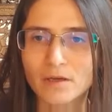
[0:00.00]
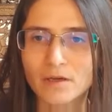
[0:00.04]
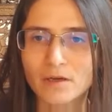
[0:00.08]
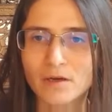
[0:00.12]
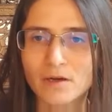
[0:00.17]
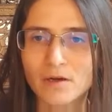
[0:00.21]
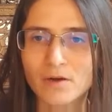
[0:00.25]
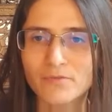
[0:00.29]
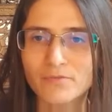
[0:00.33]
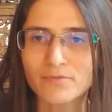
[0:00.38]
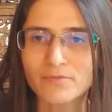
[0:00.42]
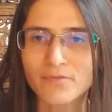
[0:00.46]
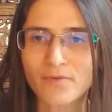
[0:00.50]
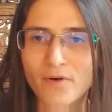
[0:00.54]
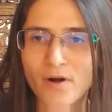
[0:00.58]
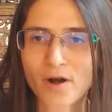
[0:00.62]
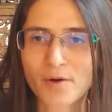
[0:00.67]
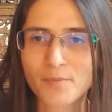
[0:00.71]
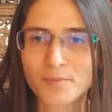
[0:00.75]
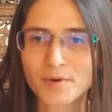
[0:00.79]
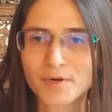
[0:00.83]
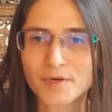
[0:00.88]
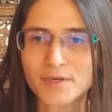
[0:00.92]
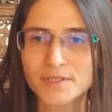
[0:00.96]
of
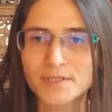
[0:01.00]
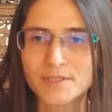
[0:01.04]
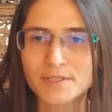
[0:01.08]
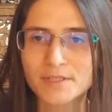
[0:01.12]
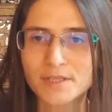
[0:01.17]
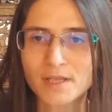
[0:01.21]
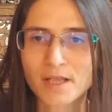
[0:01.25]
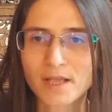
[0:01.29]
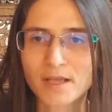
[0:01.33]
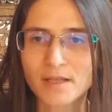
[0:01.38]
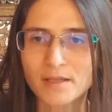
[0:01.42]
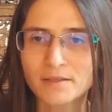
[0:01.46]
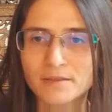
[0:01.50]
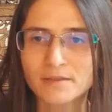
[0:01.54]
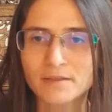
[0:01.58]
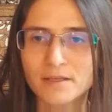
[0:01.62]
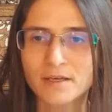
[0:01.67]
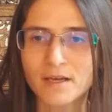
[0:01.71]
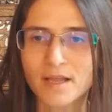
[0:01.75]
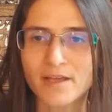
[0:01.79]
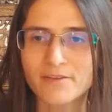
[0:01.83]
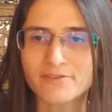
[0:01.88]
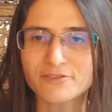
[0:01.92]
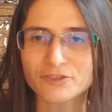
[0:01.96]
farmers and
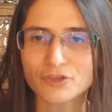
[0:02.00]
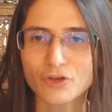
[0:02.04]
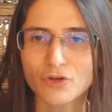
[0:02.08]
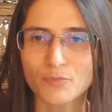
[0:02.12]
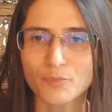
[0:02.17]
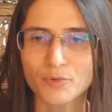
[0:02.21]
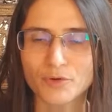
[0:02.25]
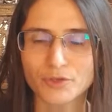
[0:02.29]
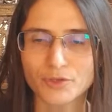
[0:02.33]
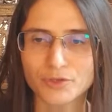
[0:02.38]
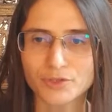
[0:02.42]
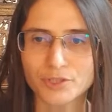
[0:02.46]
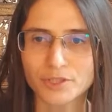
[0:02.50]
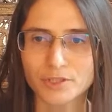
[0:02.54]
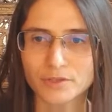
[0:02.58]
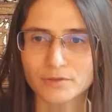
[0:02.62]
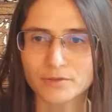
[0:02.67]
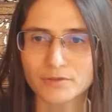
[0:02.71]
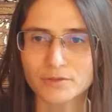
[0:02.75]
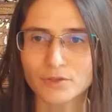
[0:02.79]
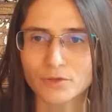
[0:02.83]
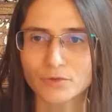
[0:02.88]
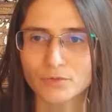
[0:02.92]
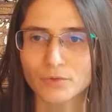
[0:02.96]
the livestock production.
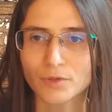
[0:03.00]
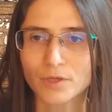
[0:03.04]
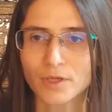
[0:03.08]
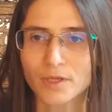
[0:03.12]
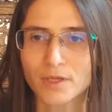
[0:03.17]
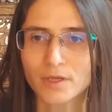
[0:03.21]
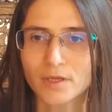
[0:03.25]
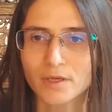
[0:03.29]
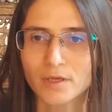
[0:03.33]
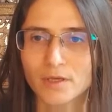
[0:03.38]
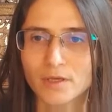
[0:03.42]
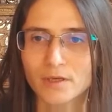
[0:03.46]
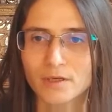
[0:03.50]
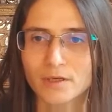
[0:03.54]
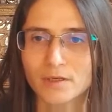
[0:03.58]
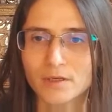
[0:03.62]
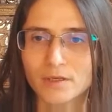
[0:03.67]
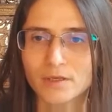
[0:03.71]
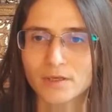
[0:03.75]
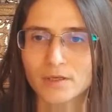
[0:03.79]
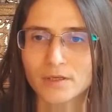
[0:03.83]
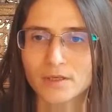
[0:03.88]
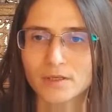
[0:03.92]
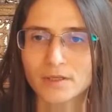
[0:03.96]
So
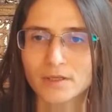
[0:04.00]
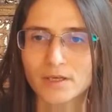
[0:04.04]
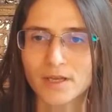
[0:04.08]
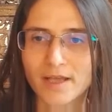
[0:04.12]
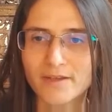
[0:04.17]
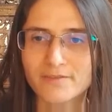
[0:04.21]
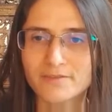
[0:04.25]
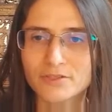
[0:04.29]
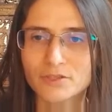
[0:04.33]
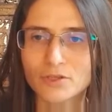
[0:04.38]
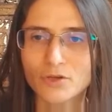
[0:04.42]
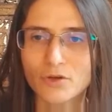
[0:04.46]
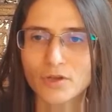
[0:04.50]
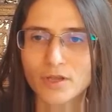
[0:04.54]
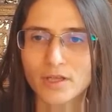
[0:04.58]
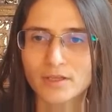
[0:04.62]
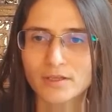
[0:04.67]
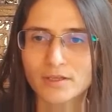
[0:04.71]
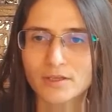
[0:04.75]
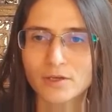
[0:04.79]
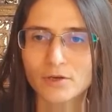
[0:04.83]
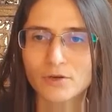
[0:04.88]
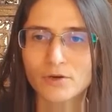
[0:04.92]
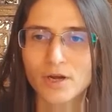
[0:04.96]
livestock
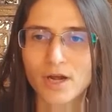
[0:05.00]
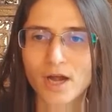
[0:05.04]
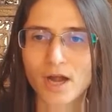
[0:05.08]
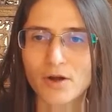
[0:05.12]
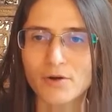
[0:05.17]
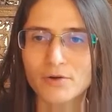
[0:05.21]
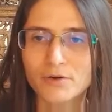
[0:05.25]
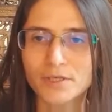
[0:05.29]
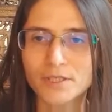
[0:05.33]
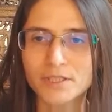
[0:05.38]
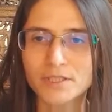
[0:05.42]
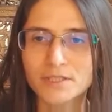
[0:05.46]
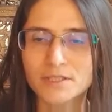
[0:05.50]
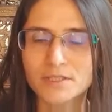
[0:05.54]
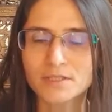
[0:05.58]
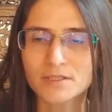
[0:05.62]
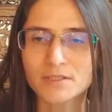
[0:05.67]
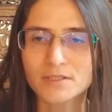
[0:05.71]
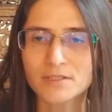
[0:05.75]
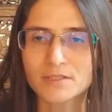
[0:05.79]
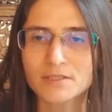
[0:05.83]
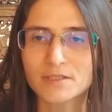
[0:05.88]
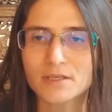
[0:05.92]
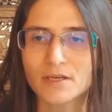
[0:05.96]
and kilocalories.
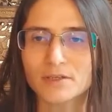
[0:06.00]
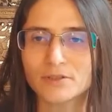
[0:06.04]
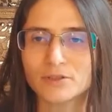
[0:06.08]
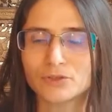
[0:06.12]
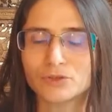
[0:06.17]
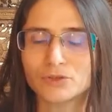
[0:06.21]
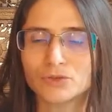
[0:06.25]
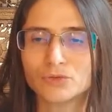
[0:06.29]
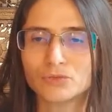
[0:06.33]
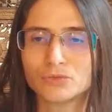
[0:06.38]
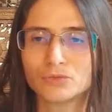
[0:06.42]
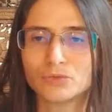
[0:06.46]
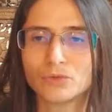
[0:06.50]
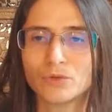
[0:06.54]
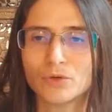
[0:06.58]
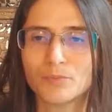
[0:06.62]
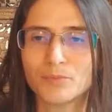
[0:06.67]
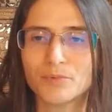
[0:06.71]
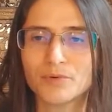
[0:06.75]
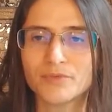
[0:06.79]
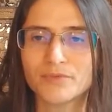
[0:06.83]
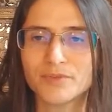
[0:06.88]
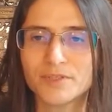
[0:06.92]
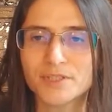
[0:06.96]
These are the two